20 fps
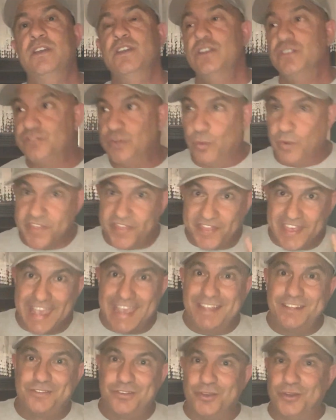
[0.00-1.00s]
So what
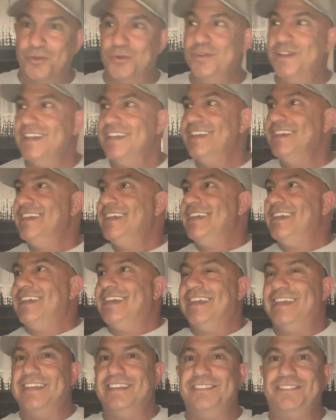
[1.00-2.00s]
they do
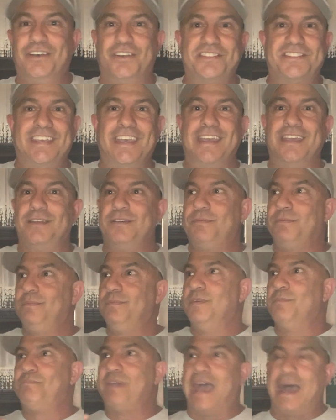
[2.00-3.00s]
is they'll take
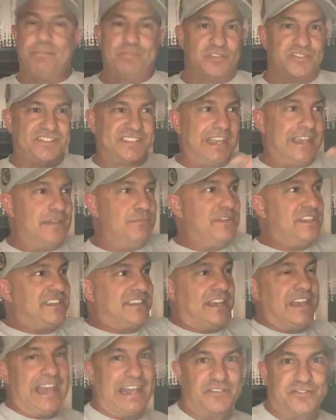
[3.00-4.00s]
papal statement,
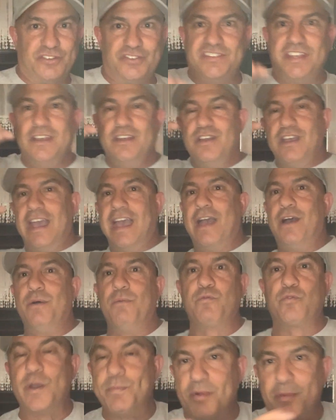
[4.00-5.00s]
councils,
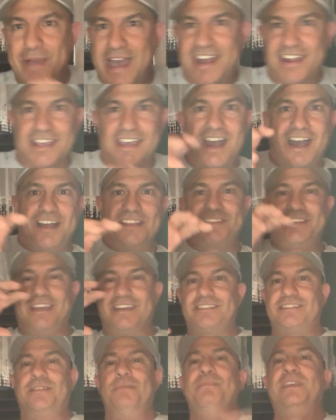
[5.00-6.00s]
rip them out of
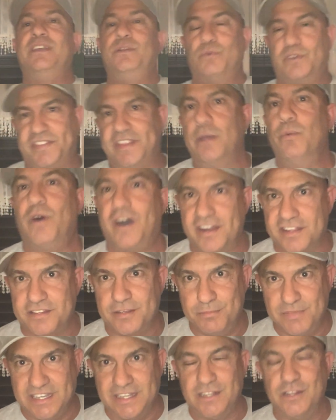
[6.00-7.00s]
context to mean what they want it
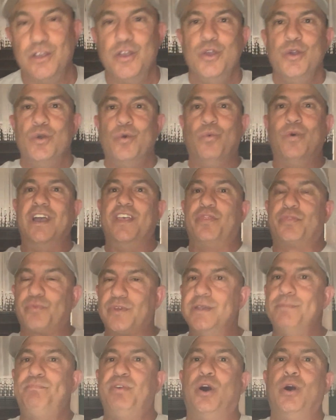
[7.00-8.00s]
to mean. When
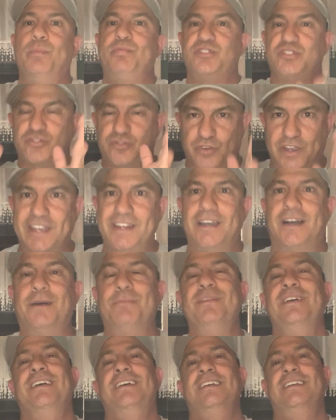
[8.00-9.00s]
three popes straight
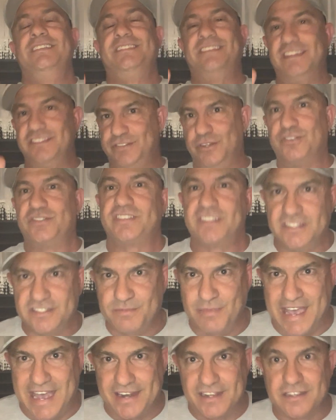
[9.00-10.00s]
up says they're
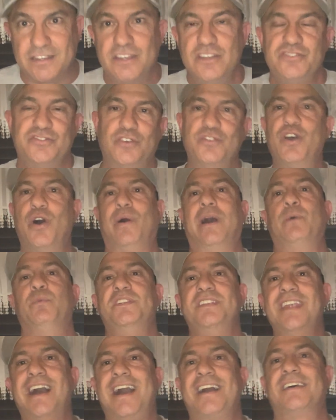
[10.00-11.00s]
schismatic. So no, I
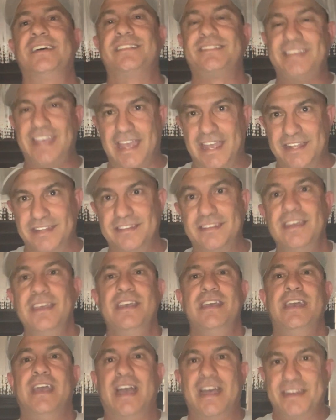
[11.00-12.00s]
would not attend
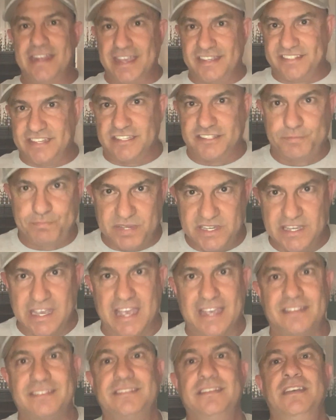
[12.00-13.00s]
an
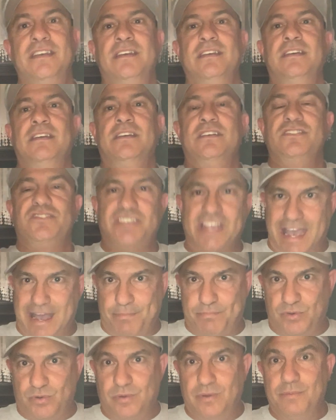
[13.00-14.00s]
SSPX
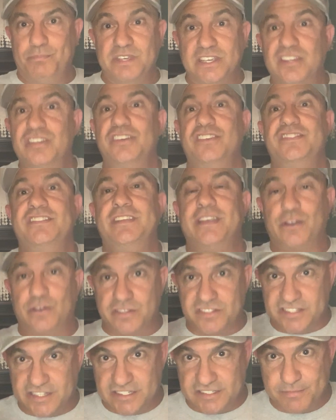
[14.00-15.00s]
chapel because they are
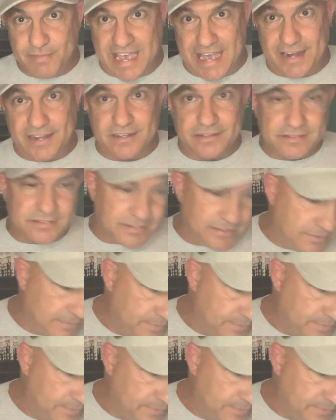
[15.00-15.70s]
schismatics.